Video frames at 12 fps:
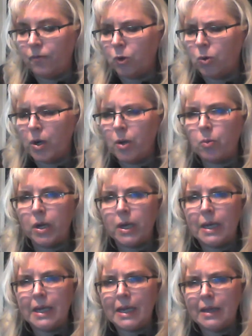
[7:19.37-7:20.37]
Great way
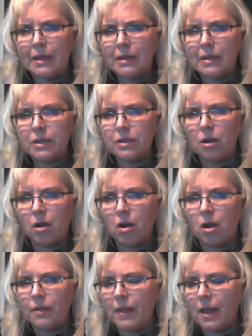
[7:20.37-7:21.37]
to end
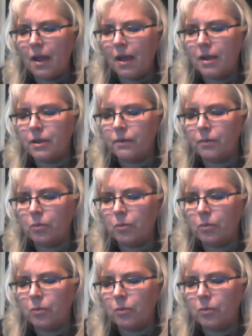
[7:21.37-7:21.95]
on that